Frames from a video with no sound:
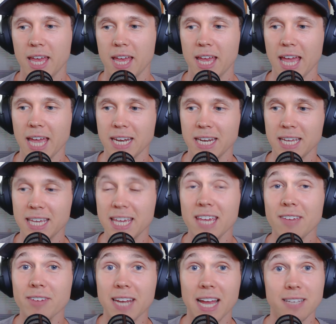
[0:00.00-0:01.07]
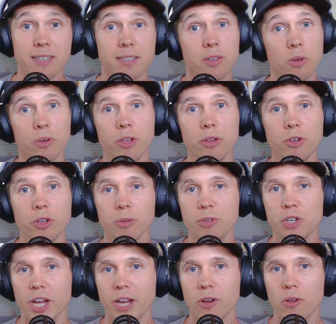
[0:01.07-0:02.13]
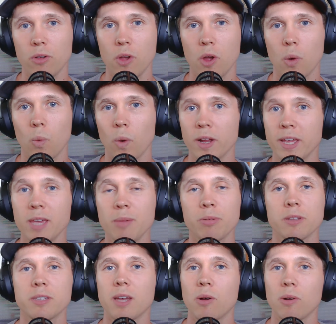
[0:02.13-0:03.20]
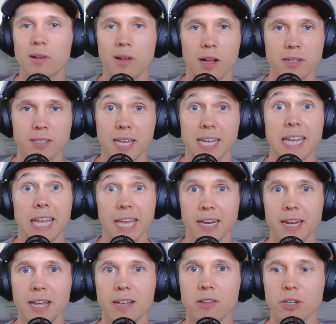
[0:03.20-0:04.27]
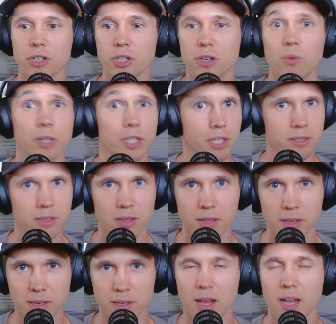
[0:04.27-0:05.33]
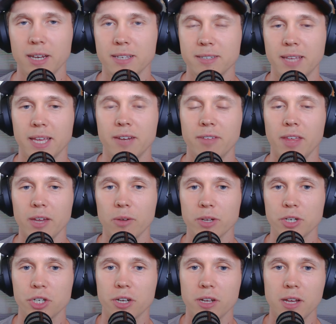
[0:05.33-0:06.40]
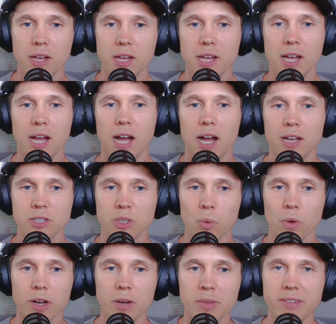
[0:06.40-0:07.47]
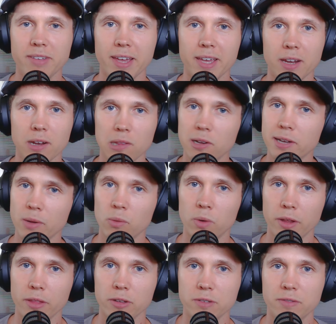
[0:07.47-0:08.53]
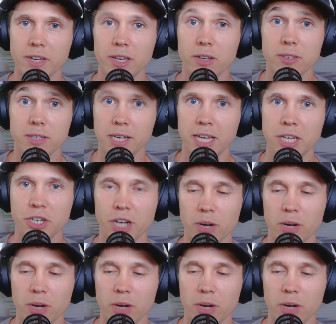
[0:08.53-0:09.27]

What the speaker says: And he even has his own YouTube channel where he puts out content in English, which is not his native language. So we're going to be taking a look at one of those videos that he shared